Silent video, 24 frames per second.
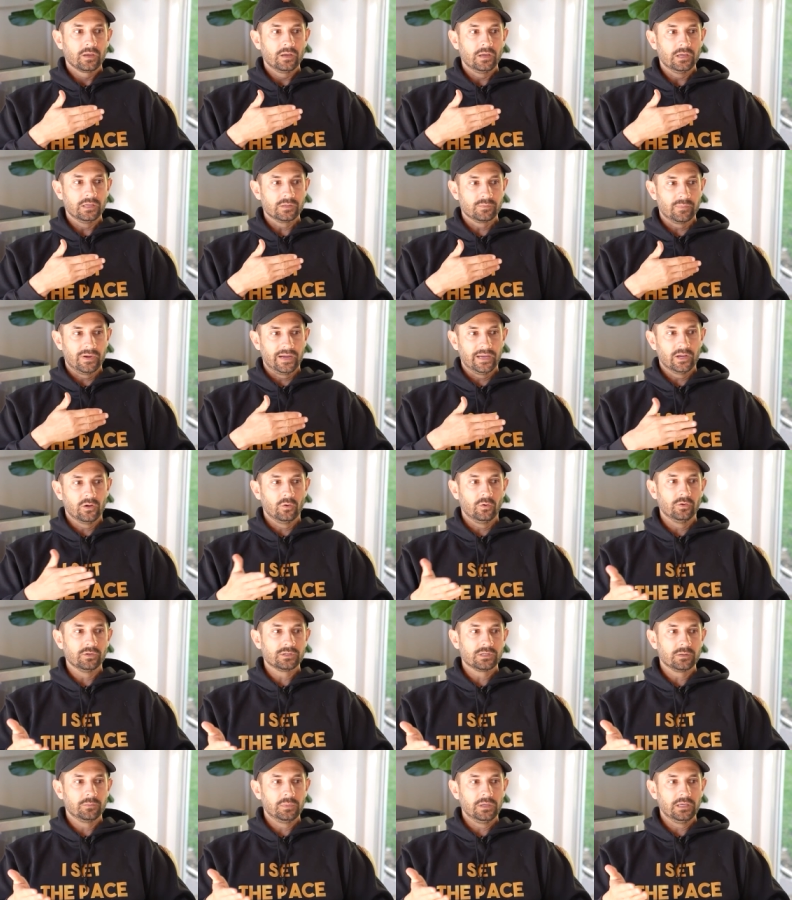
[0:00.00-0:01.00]
is my goal
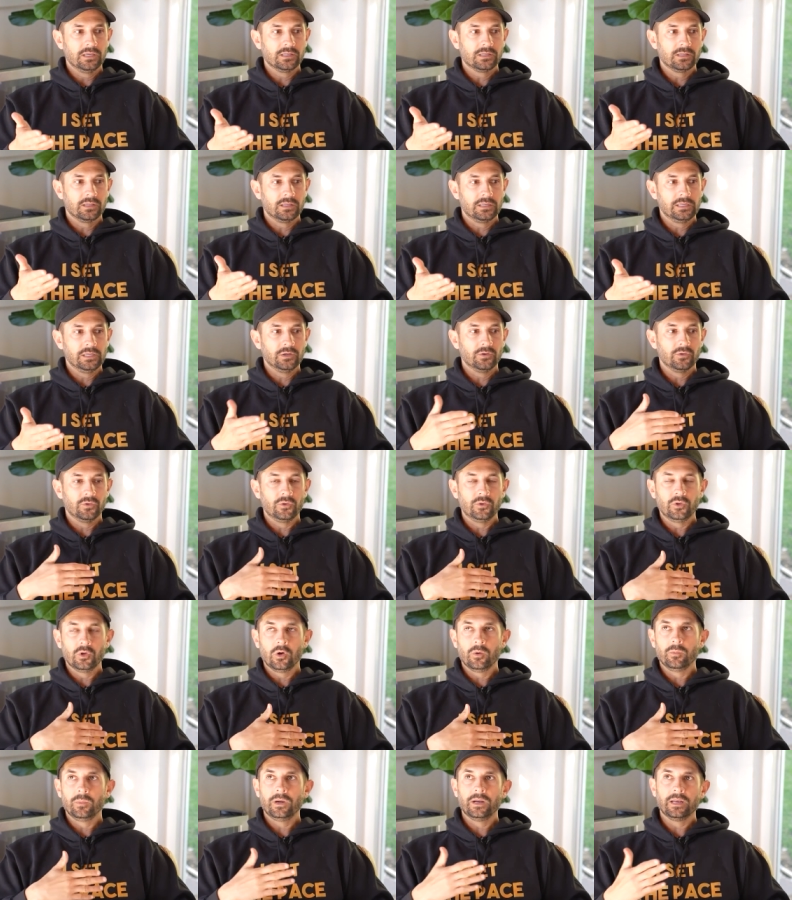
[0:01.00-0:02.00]
is to be into the deal
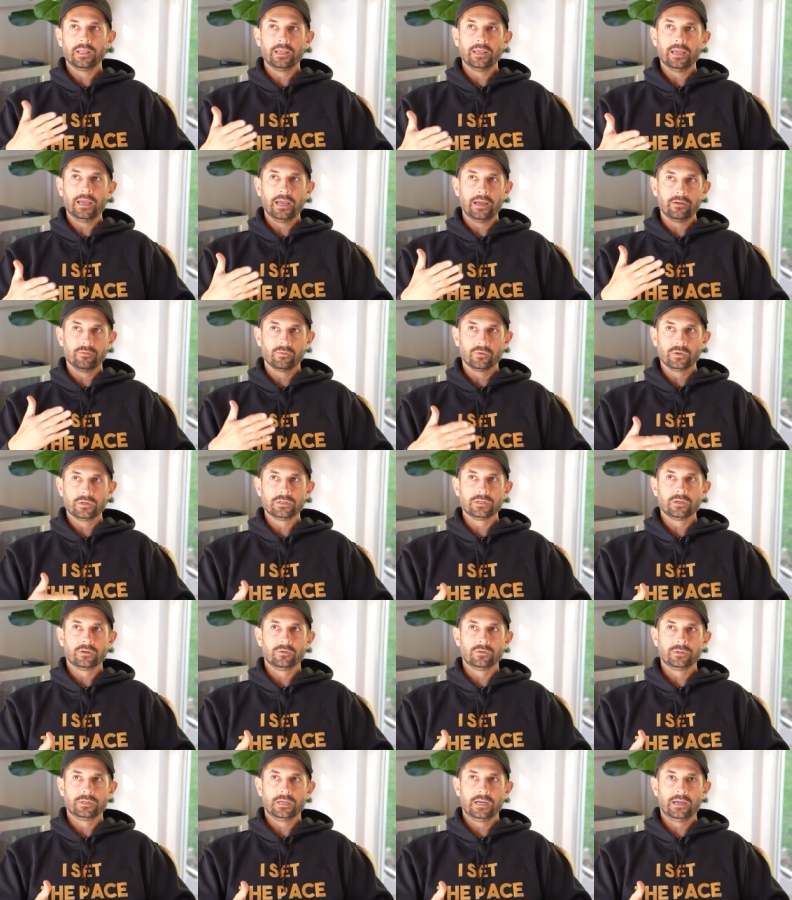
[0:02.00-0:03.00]
no money every
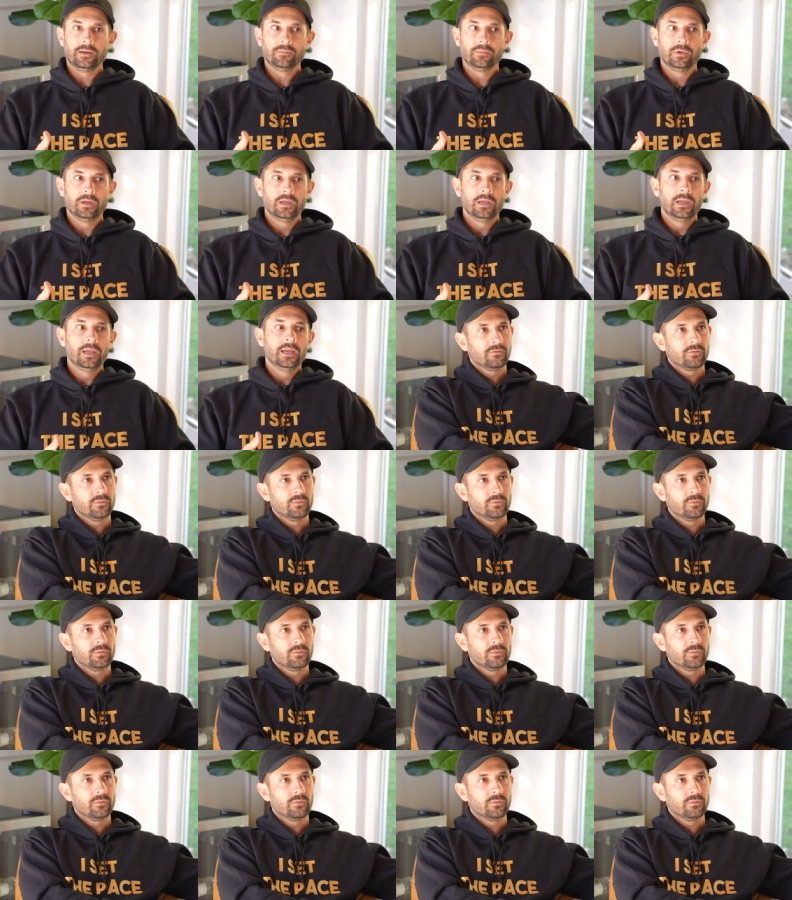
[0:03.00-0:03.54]
single time mm-hmm.